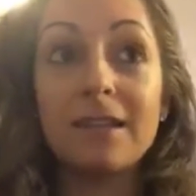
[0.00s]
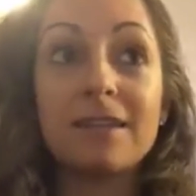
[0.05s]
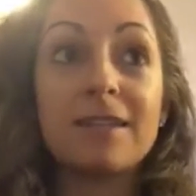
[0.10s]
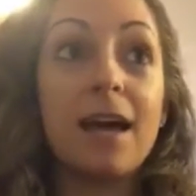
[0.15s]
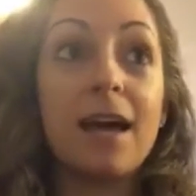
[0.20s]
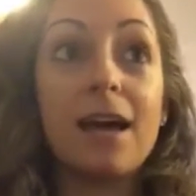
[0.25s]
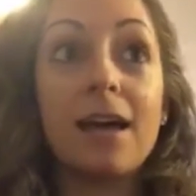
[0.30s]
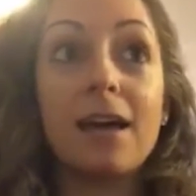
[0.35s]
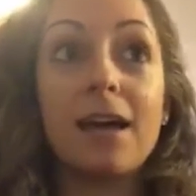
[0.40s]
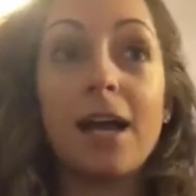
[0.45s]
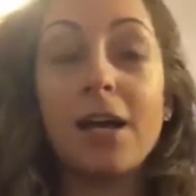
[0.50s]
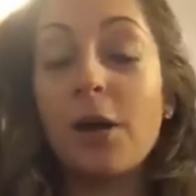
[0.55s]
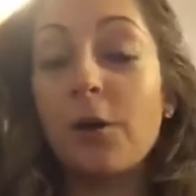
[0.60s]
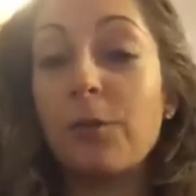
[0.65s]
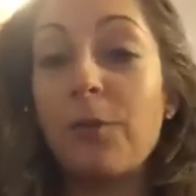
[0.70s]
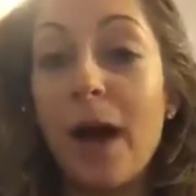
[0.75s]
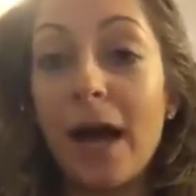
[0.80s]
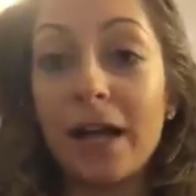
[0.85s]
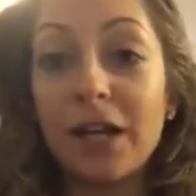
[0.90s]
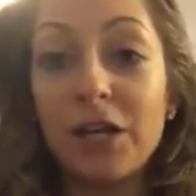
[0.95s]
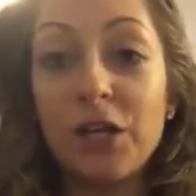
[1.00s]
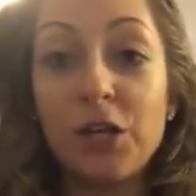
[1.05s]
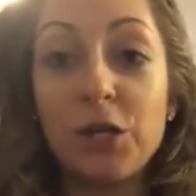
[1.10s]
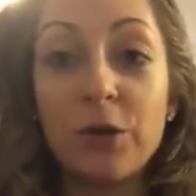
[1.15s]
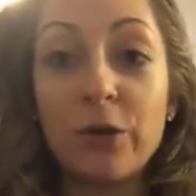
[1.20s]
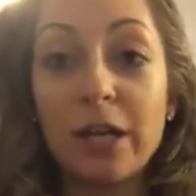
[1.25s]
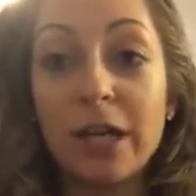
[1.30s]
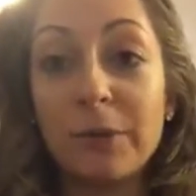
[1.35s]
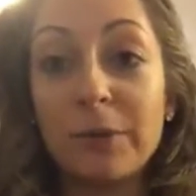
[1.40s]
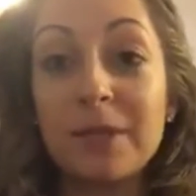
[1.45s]
say, I know back in New
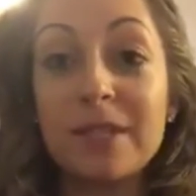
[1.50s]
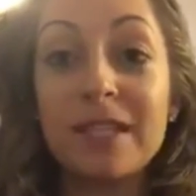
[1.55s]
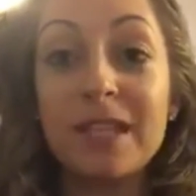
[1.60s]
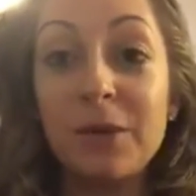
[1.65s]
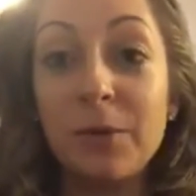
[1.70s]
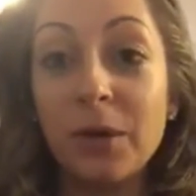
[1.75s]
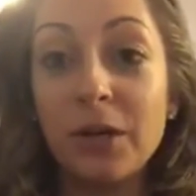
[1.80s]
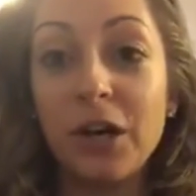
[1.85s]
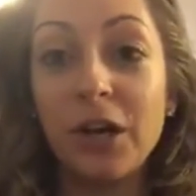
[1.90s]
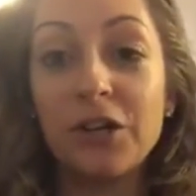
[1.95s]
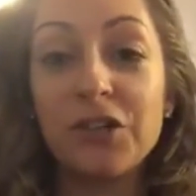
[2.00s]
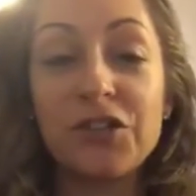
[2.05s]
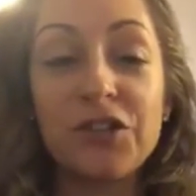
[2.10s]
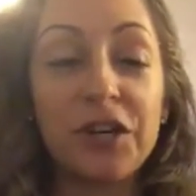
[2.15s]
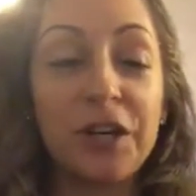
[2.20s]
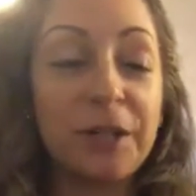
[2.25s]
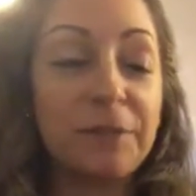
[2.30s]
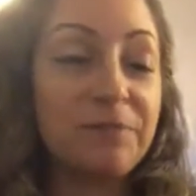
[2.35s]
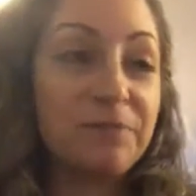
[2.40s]
York, it was Z100,